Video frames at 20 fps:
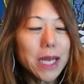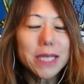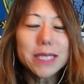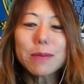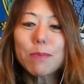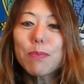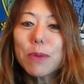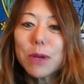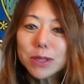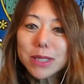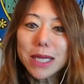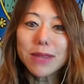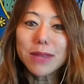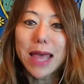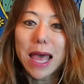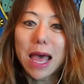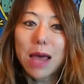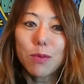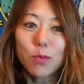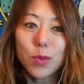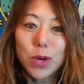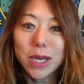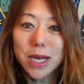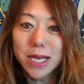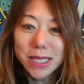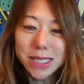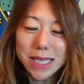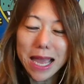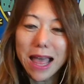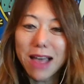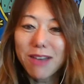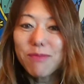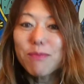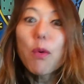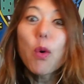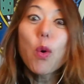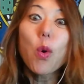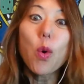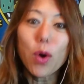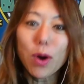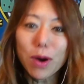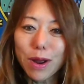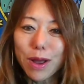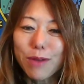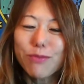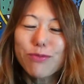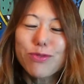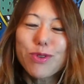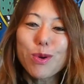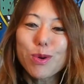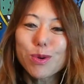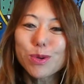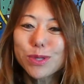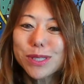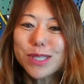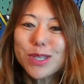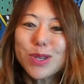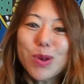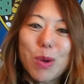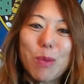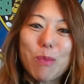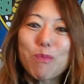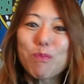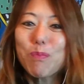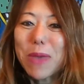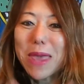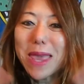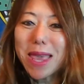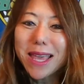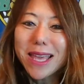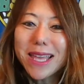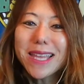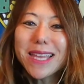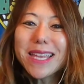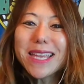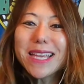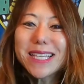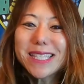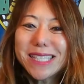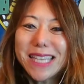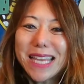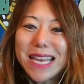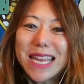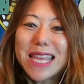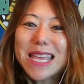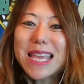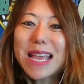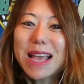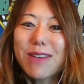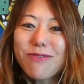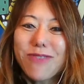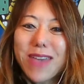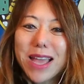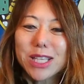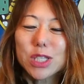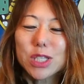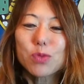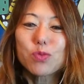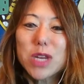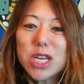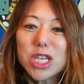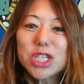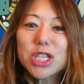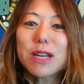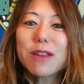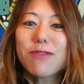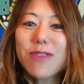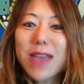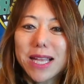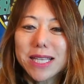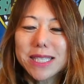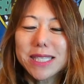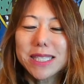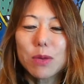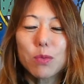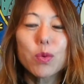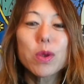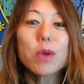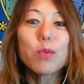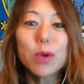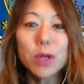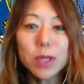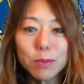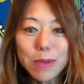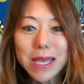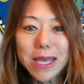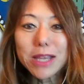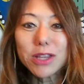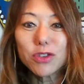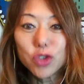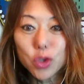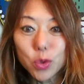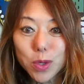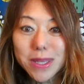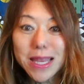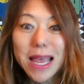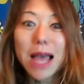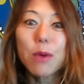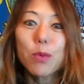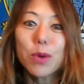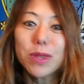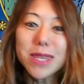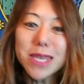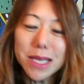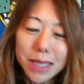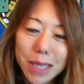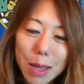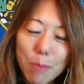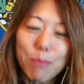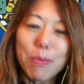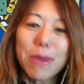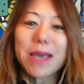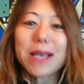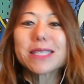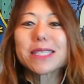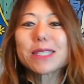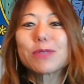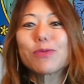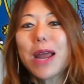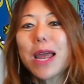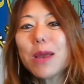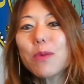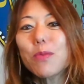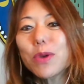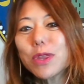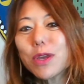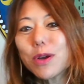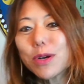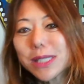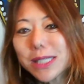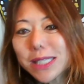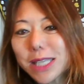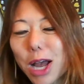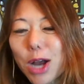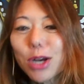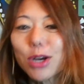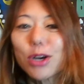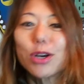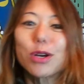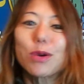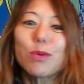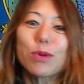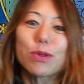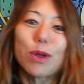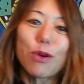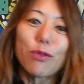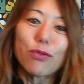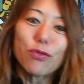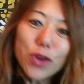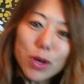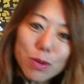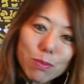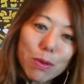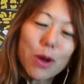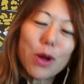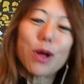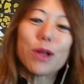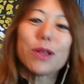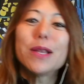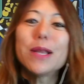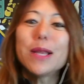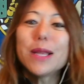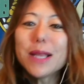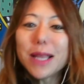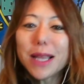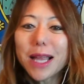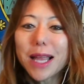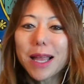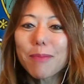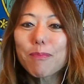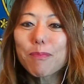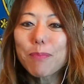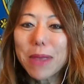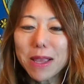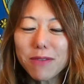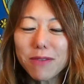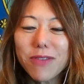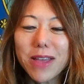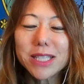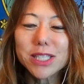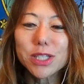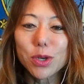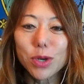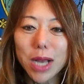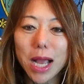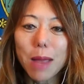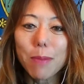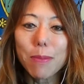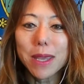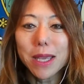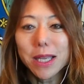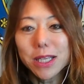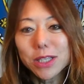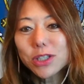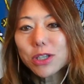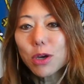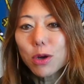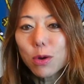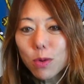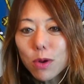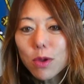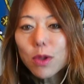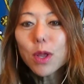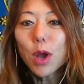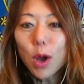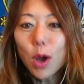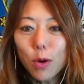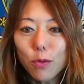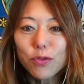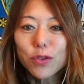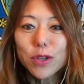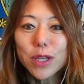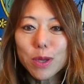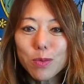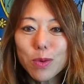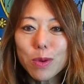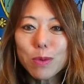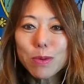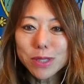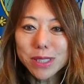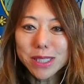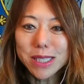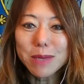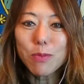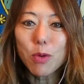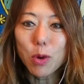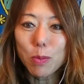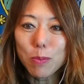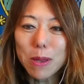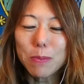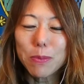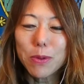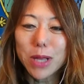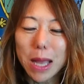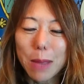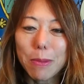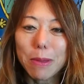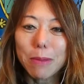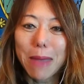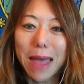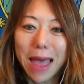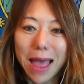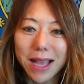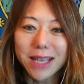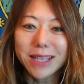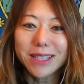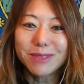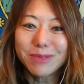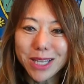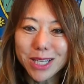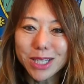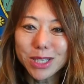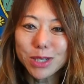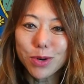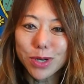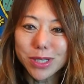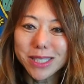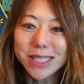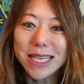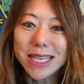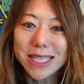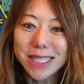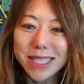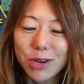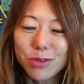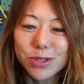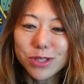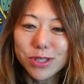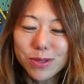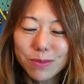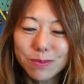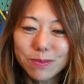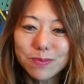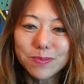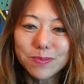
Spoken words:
need to build on that. We need to have more of those, big city events, region events. And we will be doing that with the Olympics, right? With our soccer, with our football. Big events are coming. And so hopefully we will see more people coming back into our city centers.